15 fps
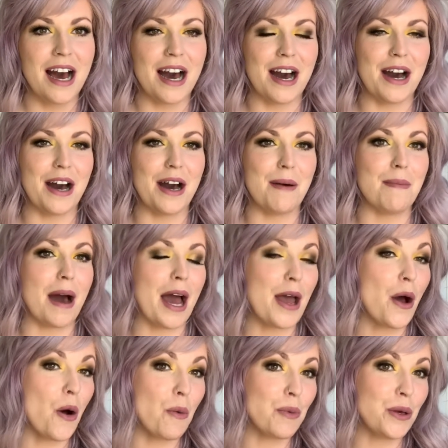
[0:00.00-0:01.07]
I
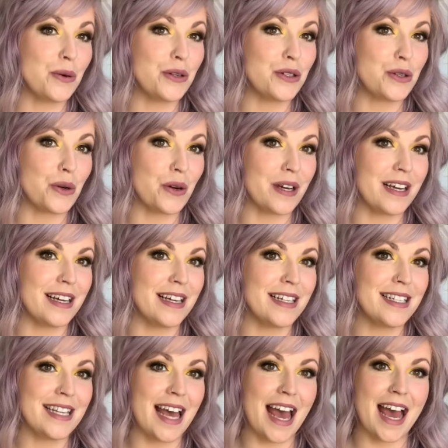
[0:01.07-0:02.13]
hope you enjoy
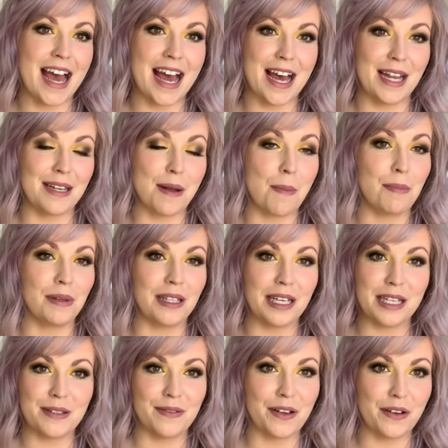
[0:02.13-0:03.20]
it and
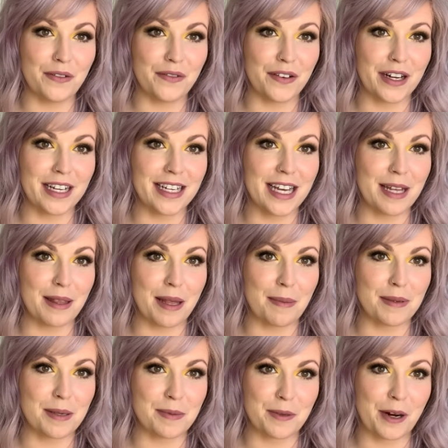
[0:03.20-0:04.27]
please feel free to hit
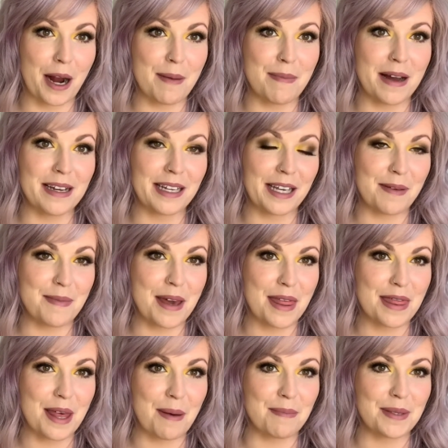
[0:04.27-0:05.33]
that subscribe button and give me a
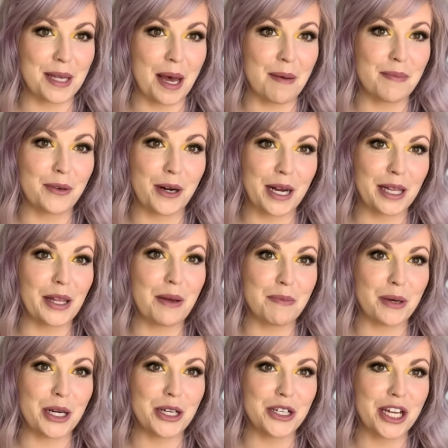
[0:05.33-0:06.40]
thumbs up, greatly
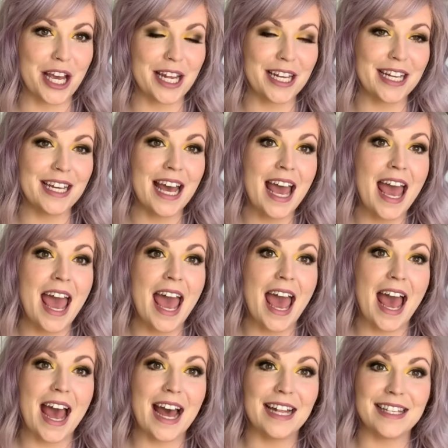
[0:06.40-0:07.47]
appreciated,
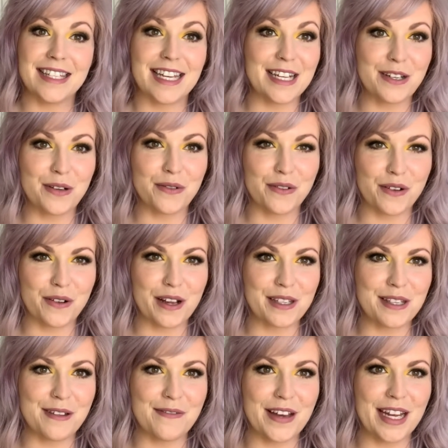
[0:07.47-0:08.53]
and stay tuned for the
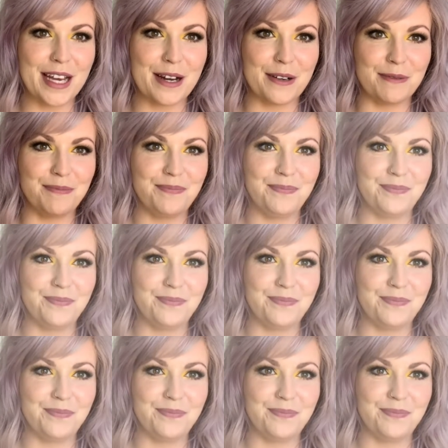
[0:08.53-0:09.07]
rest of the video.